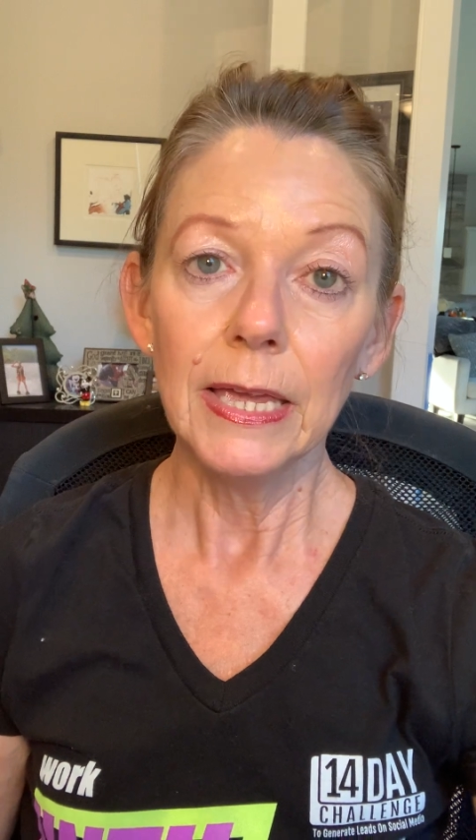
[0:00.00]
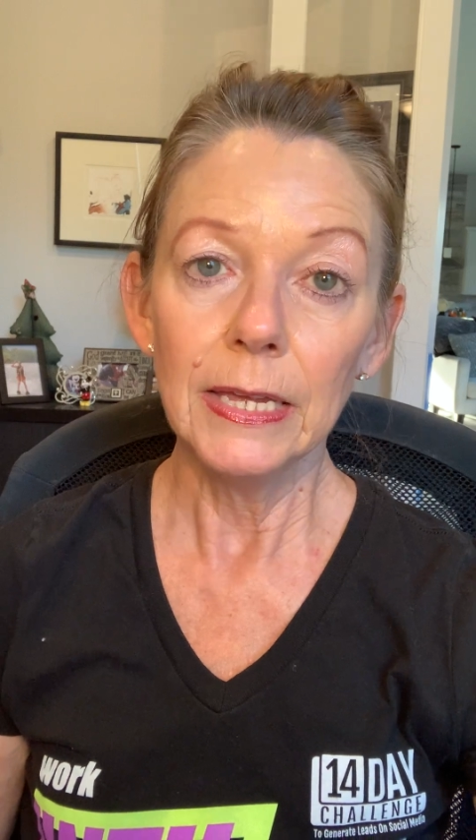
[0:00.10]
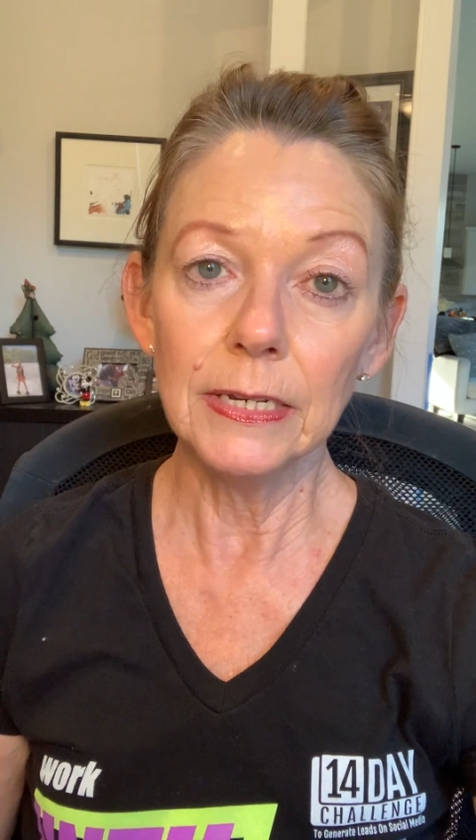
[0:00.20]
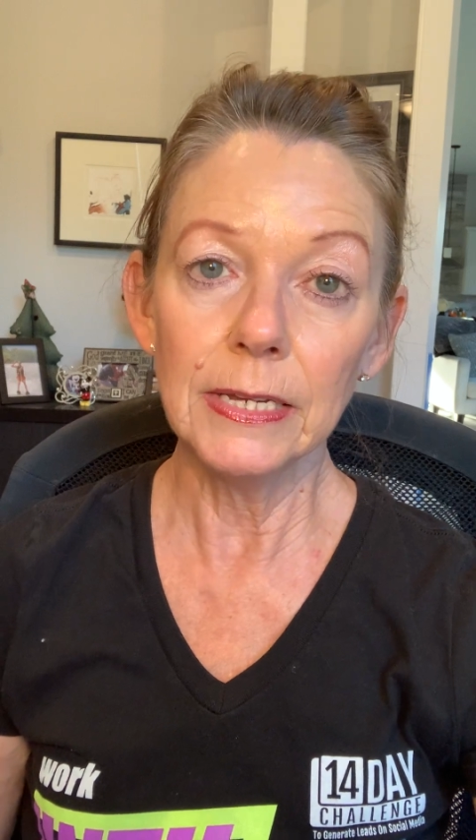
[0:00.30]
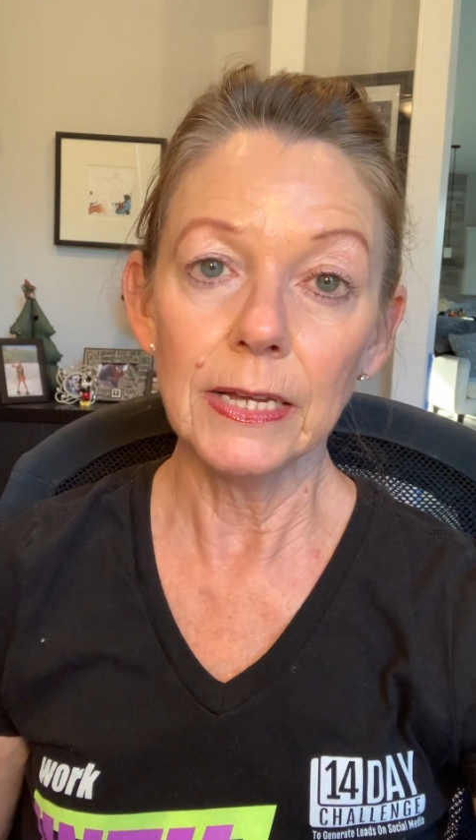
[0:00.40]

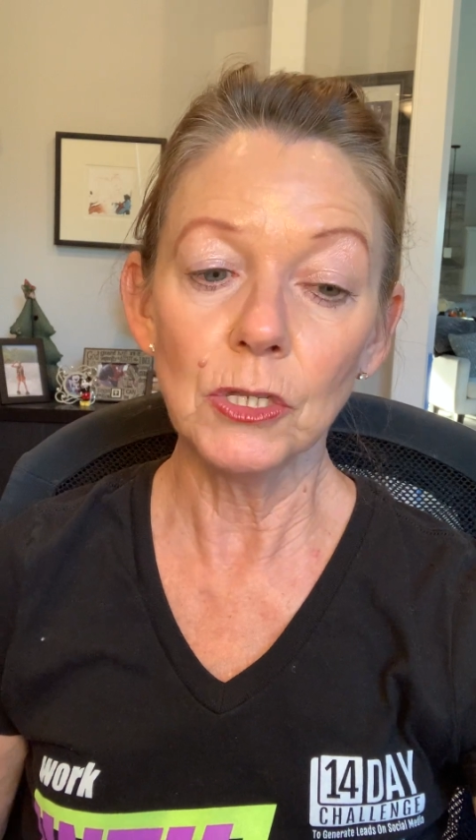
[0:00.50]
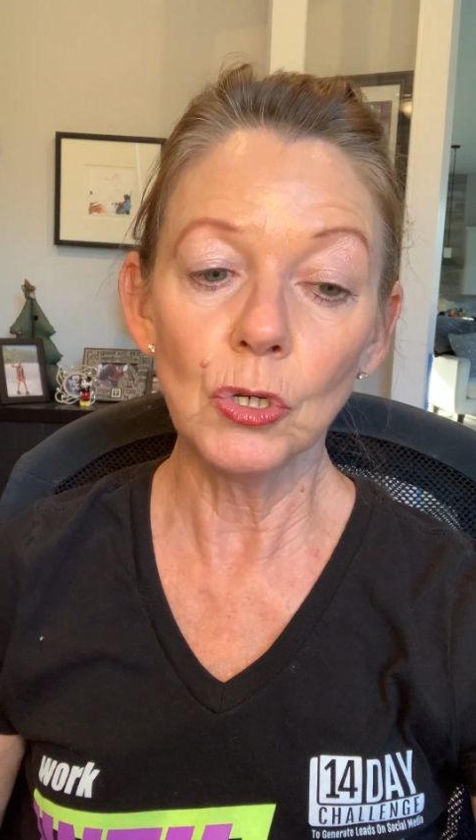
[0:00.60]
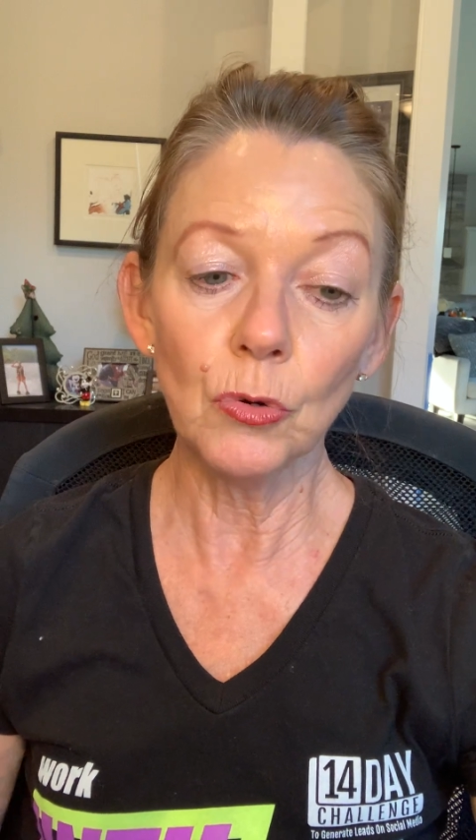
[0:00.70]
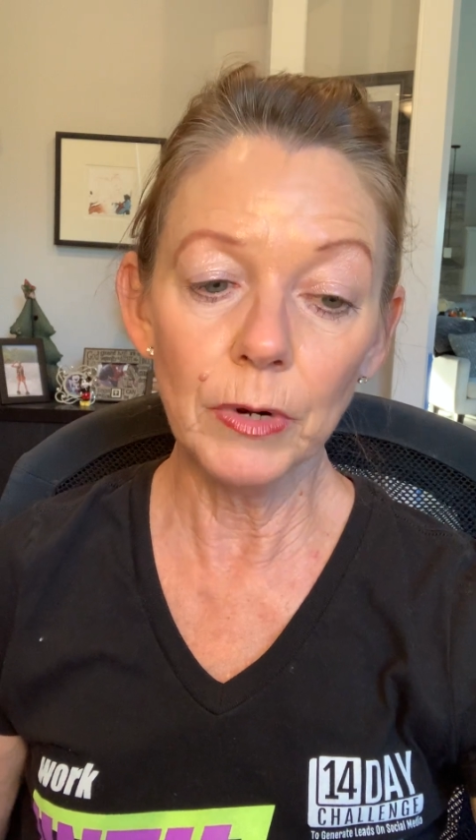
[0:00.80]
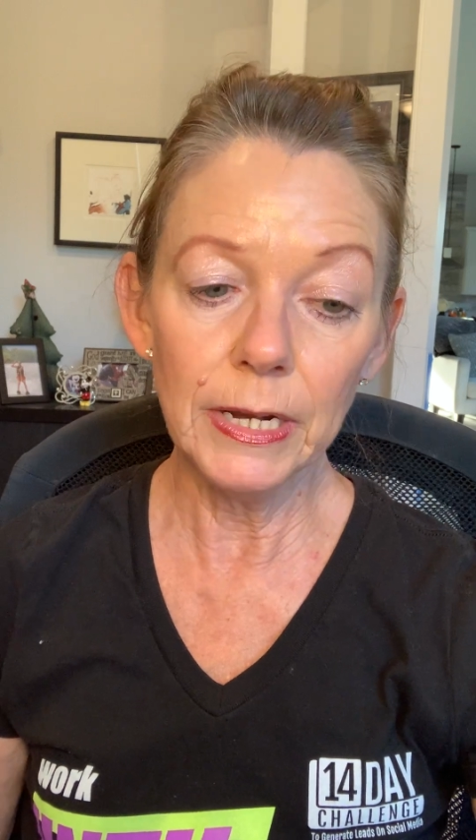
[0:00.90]
index,
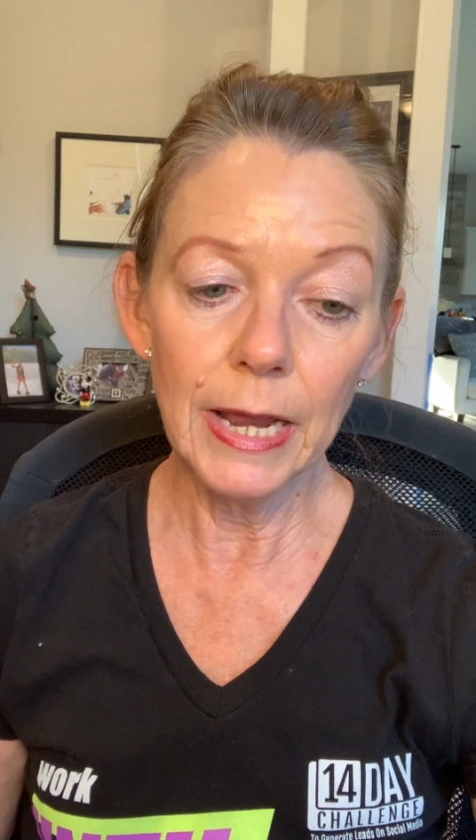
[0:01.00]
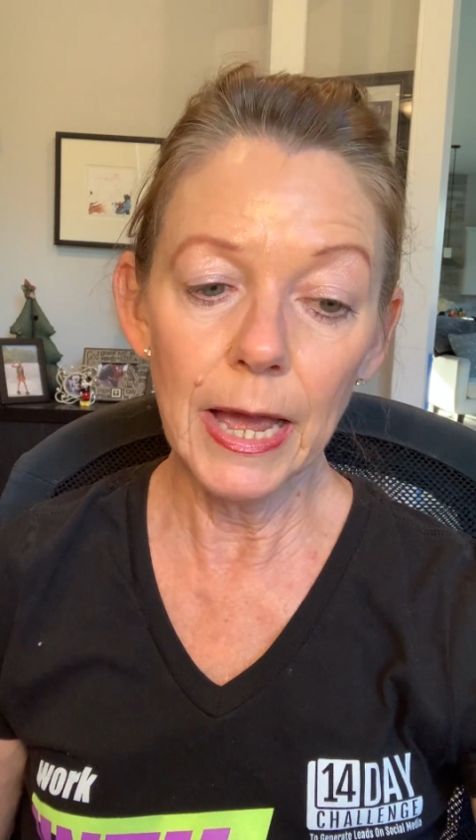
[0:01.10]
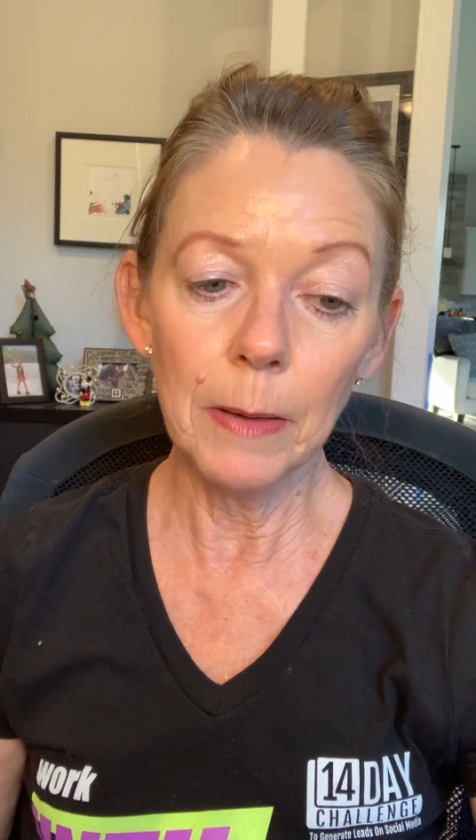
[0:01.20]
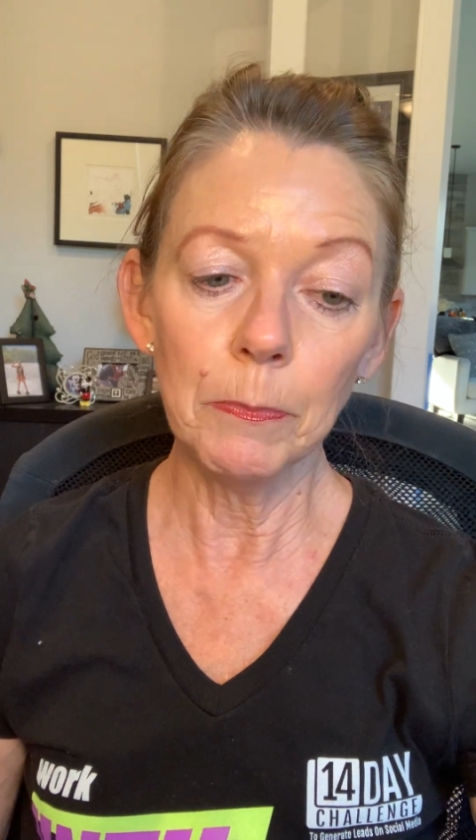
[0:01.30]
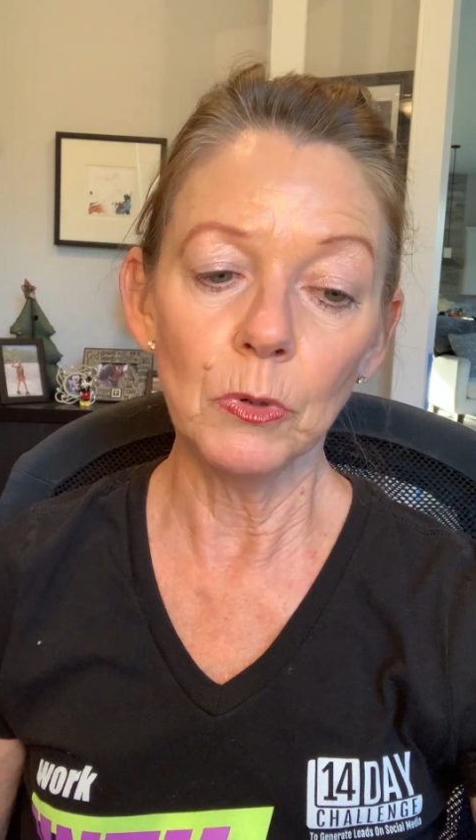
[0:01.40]
green
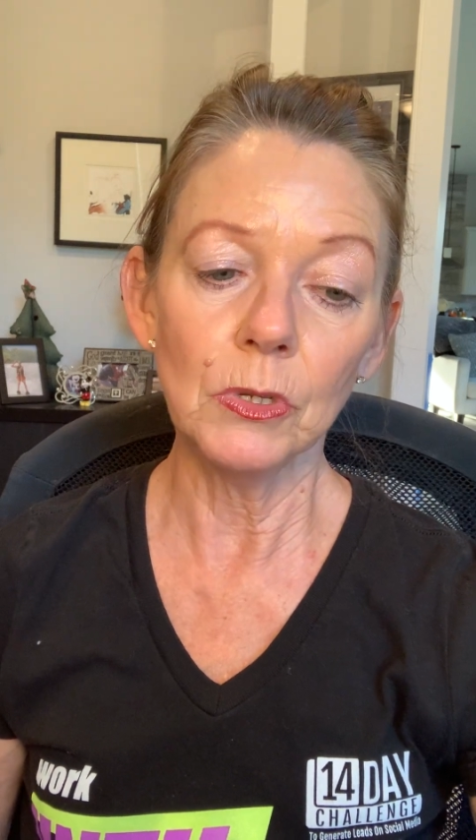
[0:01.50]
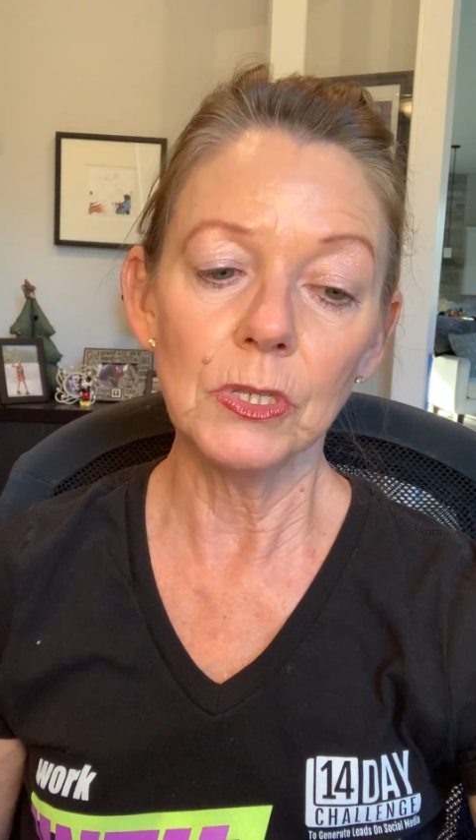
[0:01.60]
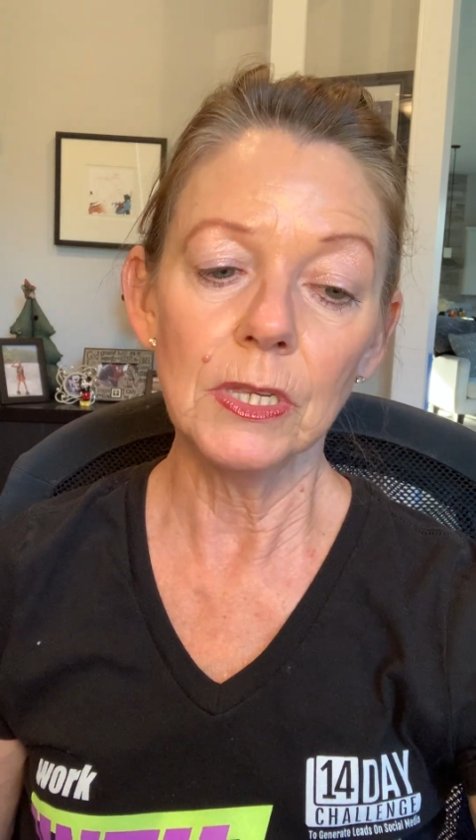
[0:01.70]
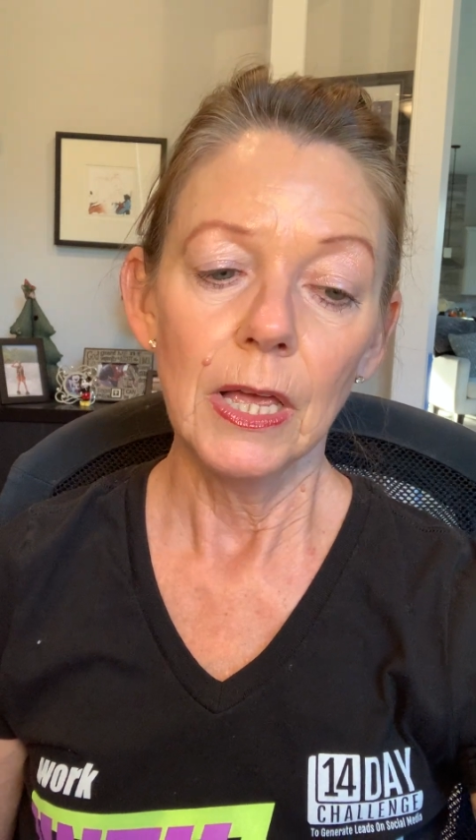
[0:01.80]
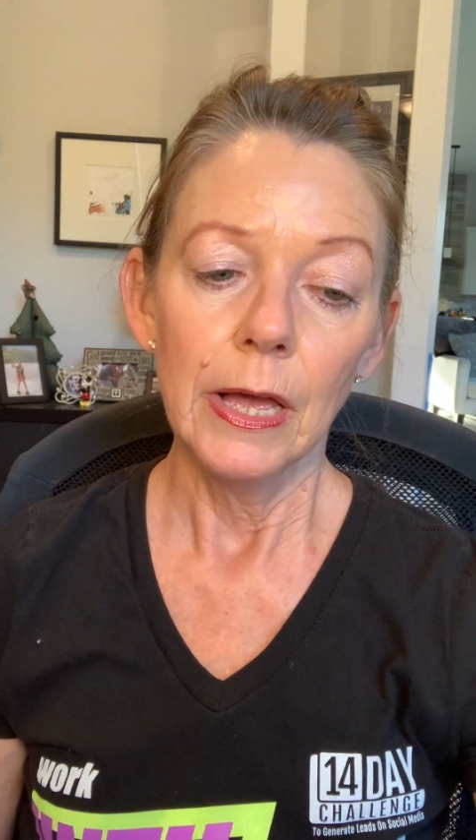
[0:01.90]
apples,